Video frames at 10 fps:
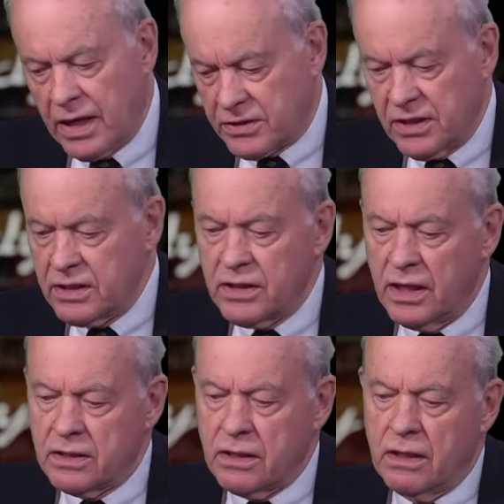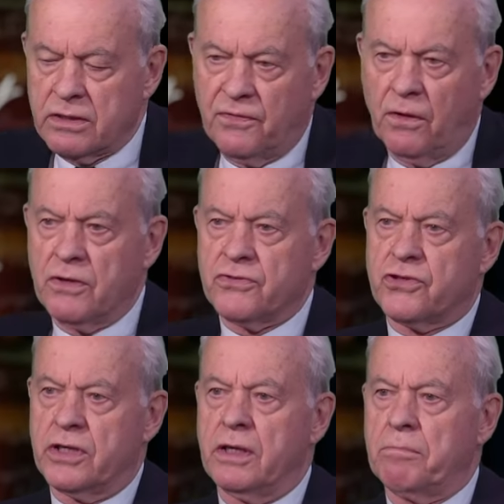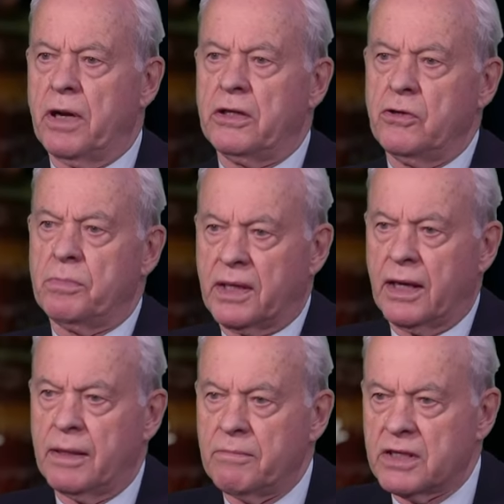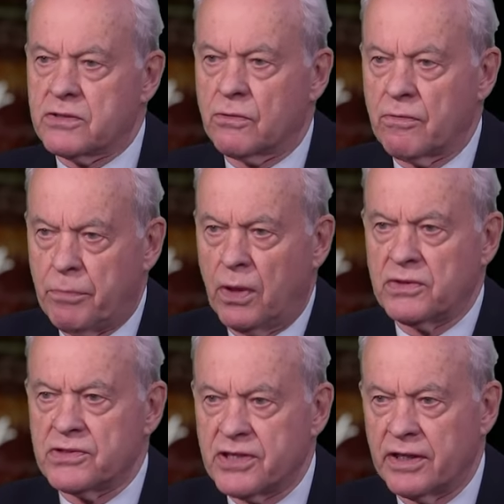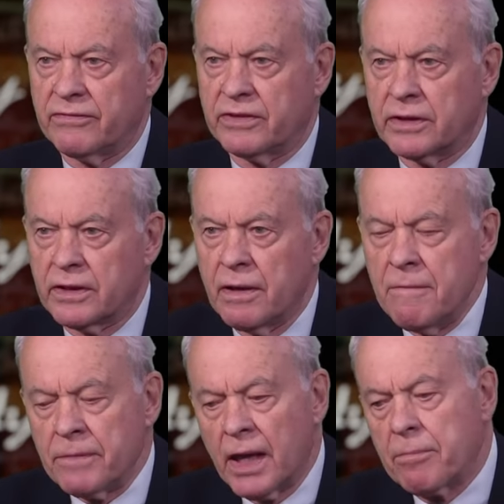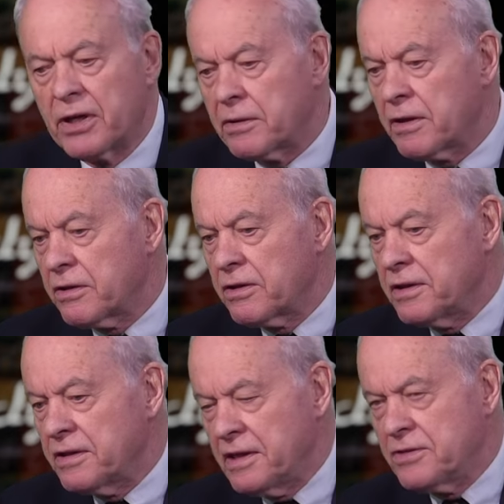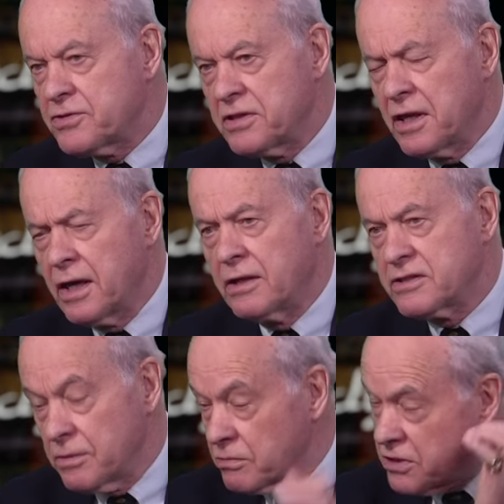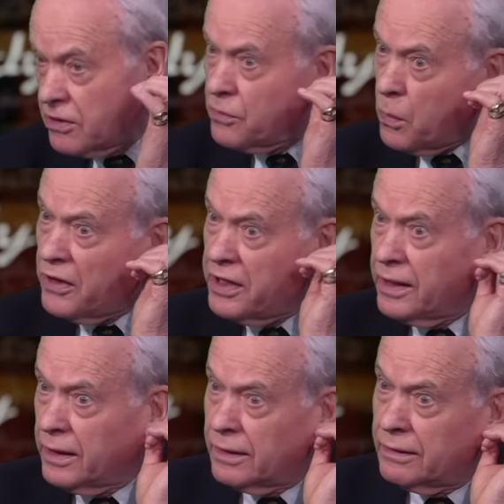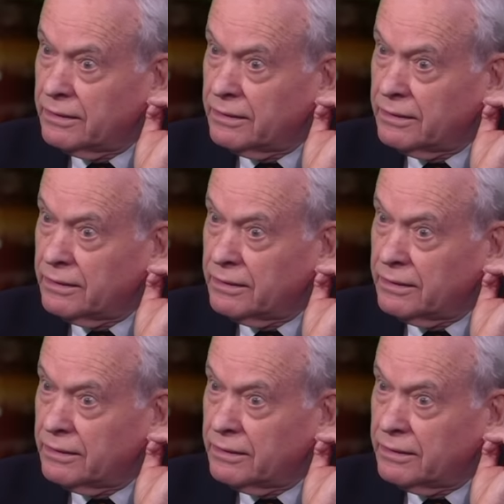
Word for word: Yes, it's, um, it, it's voluntary, and you became this sort of bondservant. Yeah. But th the interesting thing is it was only one ear.